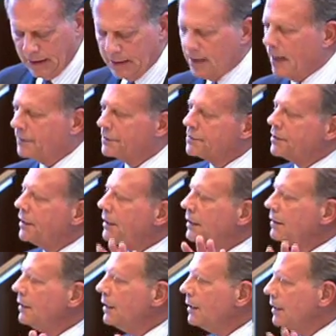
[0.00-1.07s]
Not to say
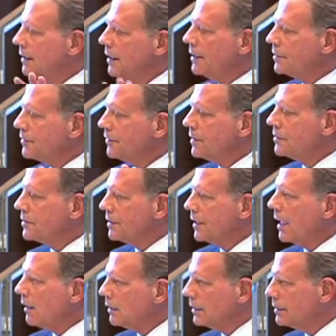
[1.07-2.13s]
anything against Vincent &
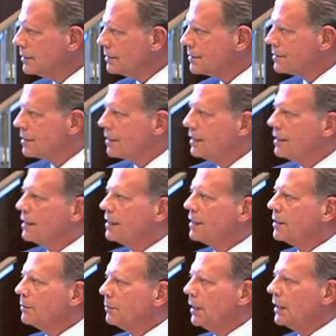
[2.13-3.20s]
Elkins,
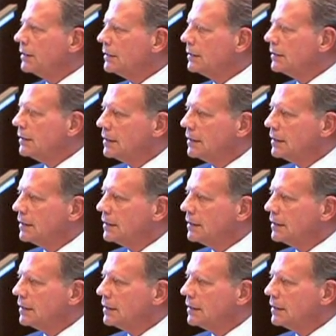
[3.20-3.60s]
but